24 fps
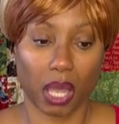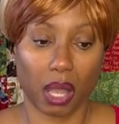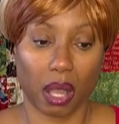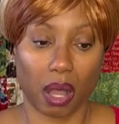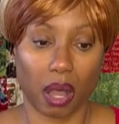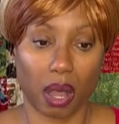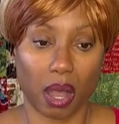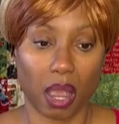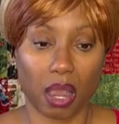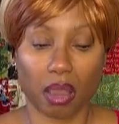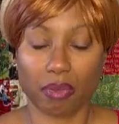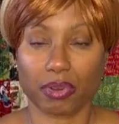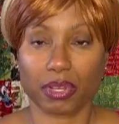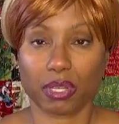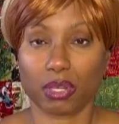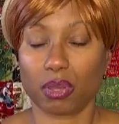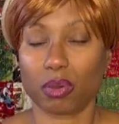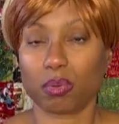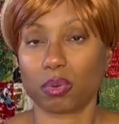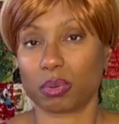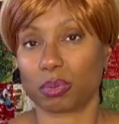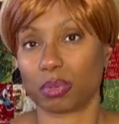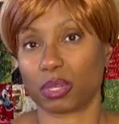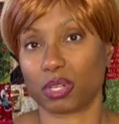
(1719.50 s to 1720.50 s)
I already know what
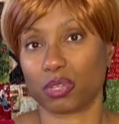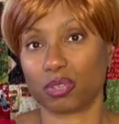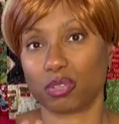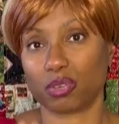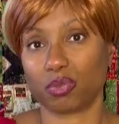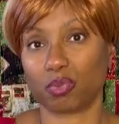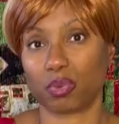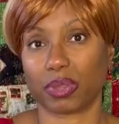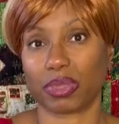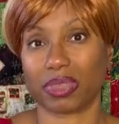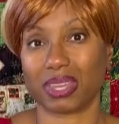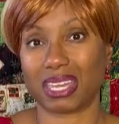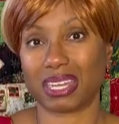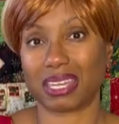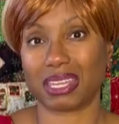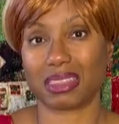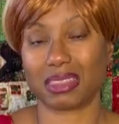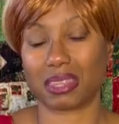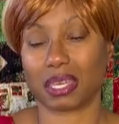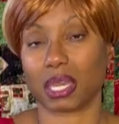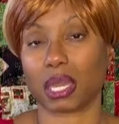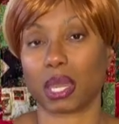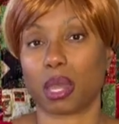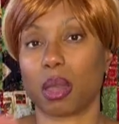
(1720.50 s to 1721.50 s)
I'm going to do with
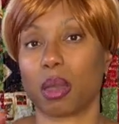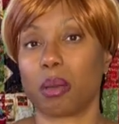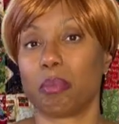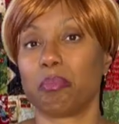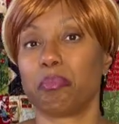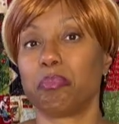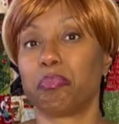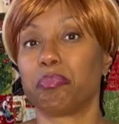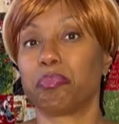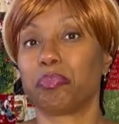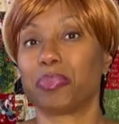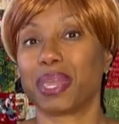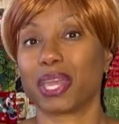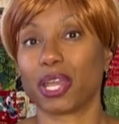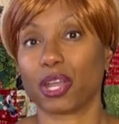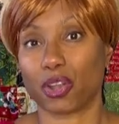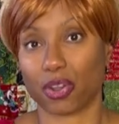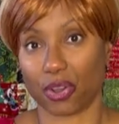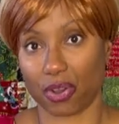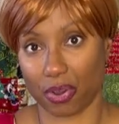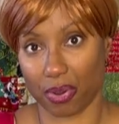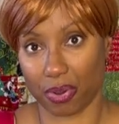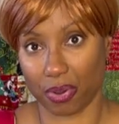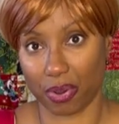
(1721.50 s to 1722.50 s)
anything
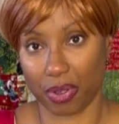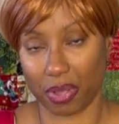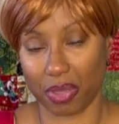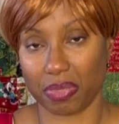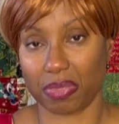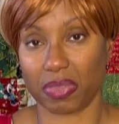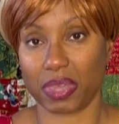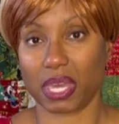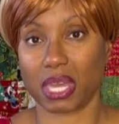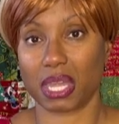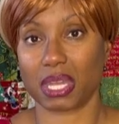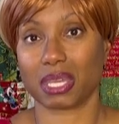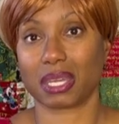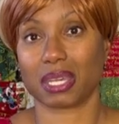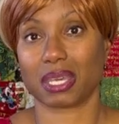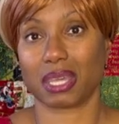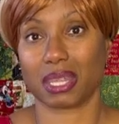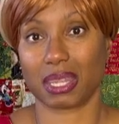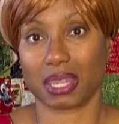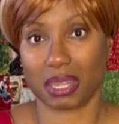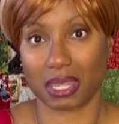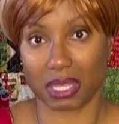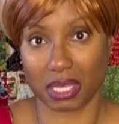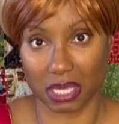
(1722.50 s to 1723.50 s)
bigger than
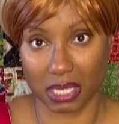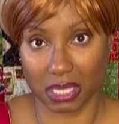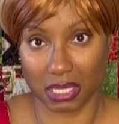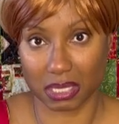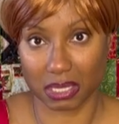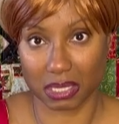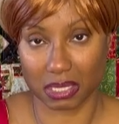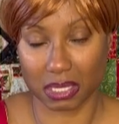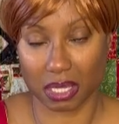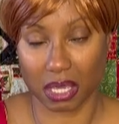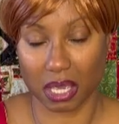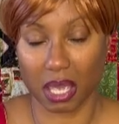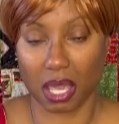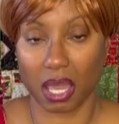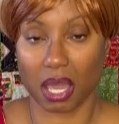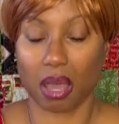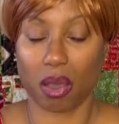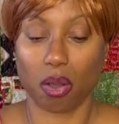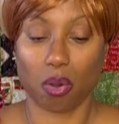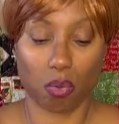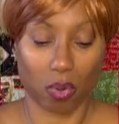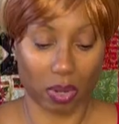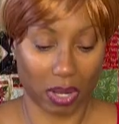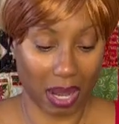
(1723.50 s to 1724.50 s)
this.
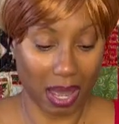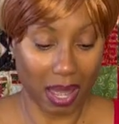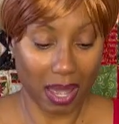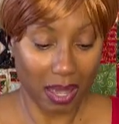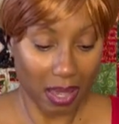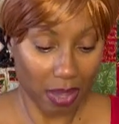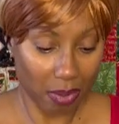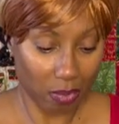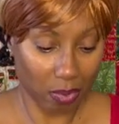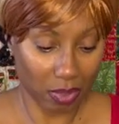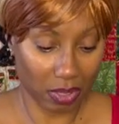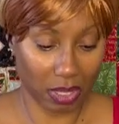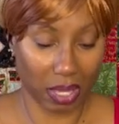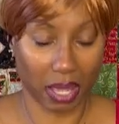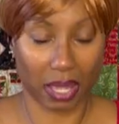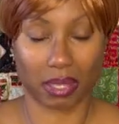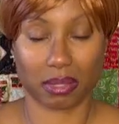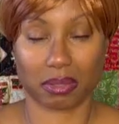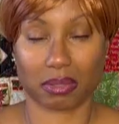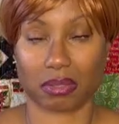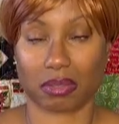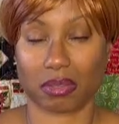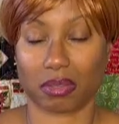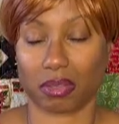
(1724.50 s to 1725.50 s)
What I would like
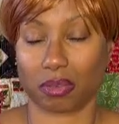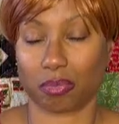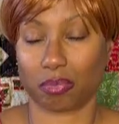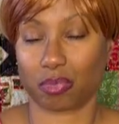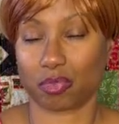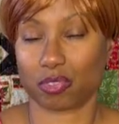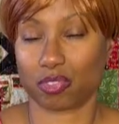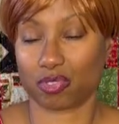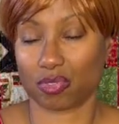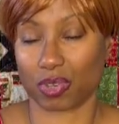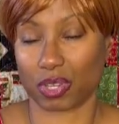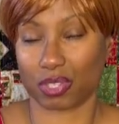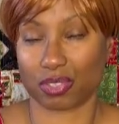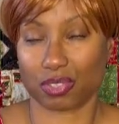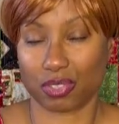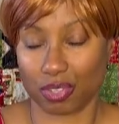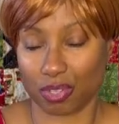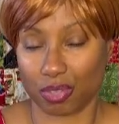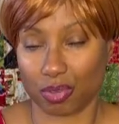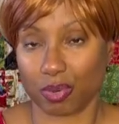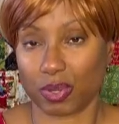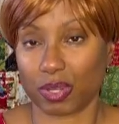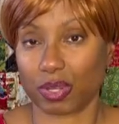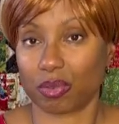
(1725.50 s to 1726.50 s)
to stress to
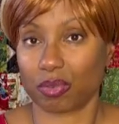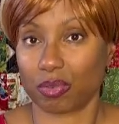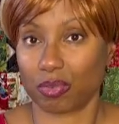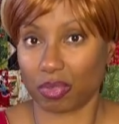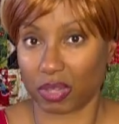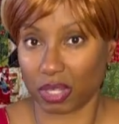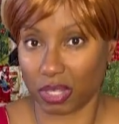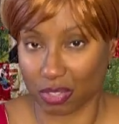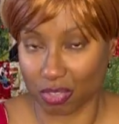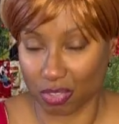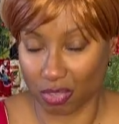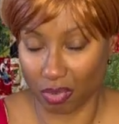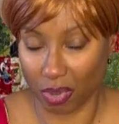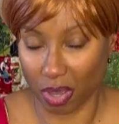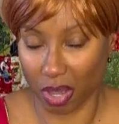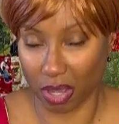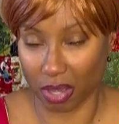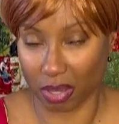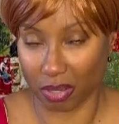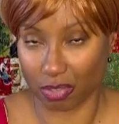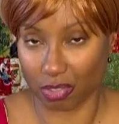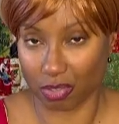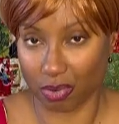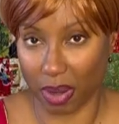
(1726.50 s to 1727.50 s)
you in these
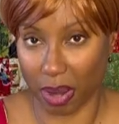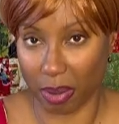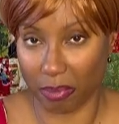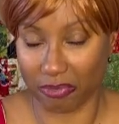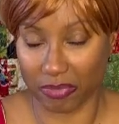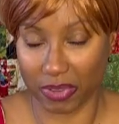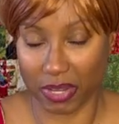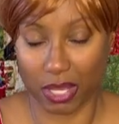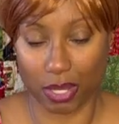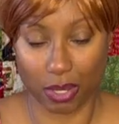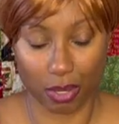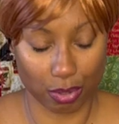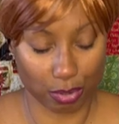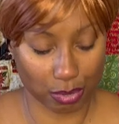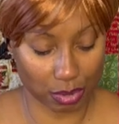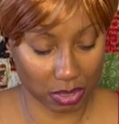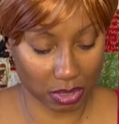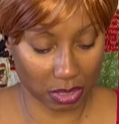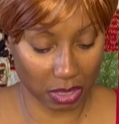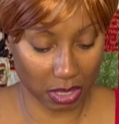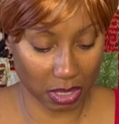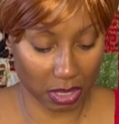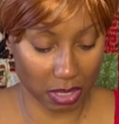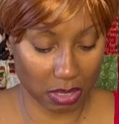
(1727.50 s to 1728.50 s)
scrap videos
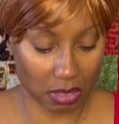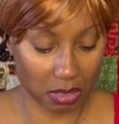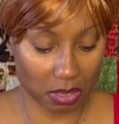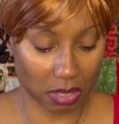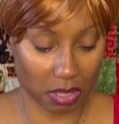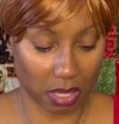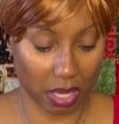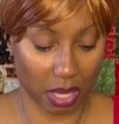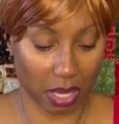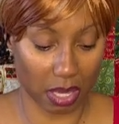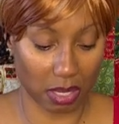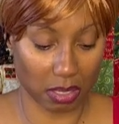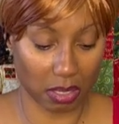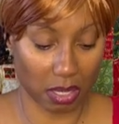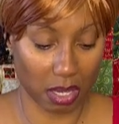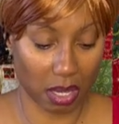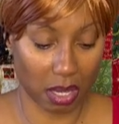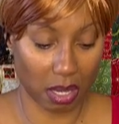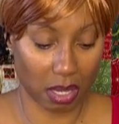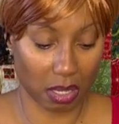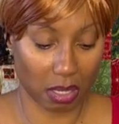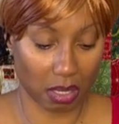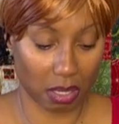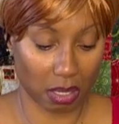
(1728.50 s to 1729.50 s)
is that,
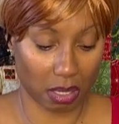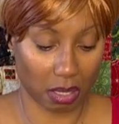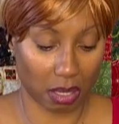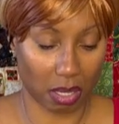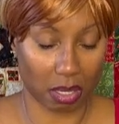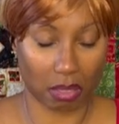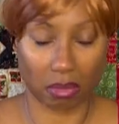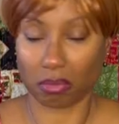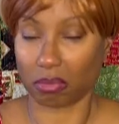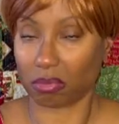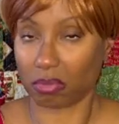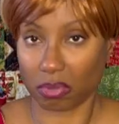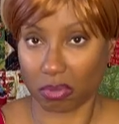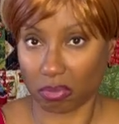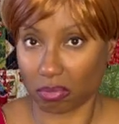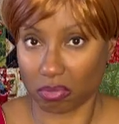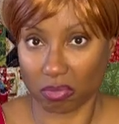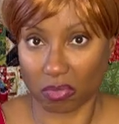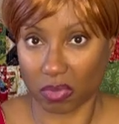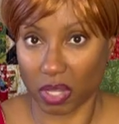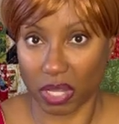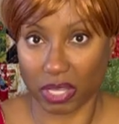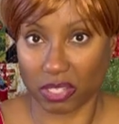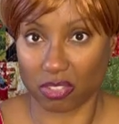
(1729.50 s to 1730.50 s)
and
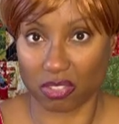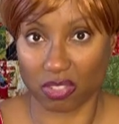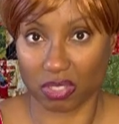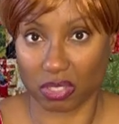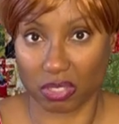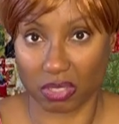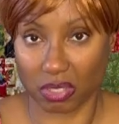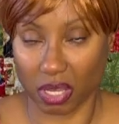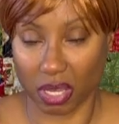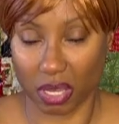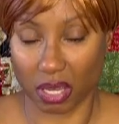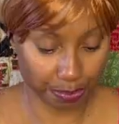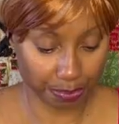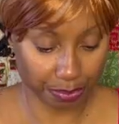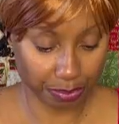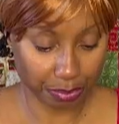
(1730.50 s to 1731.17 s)
let's just say